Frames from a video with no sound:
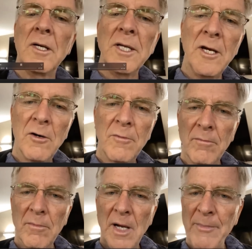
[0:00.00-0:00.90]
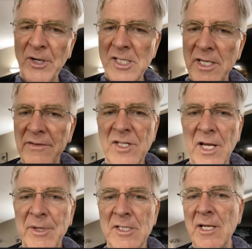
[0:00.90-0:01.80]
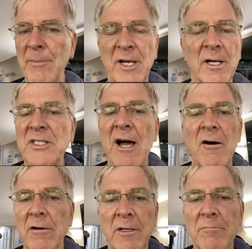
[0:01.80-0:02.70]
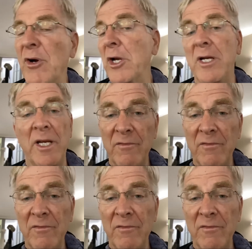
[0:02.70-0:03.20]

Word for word: know, I'm Rick Steves. I'm in some little town in Burgundy in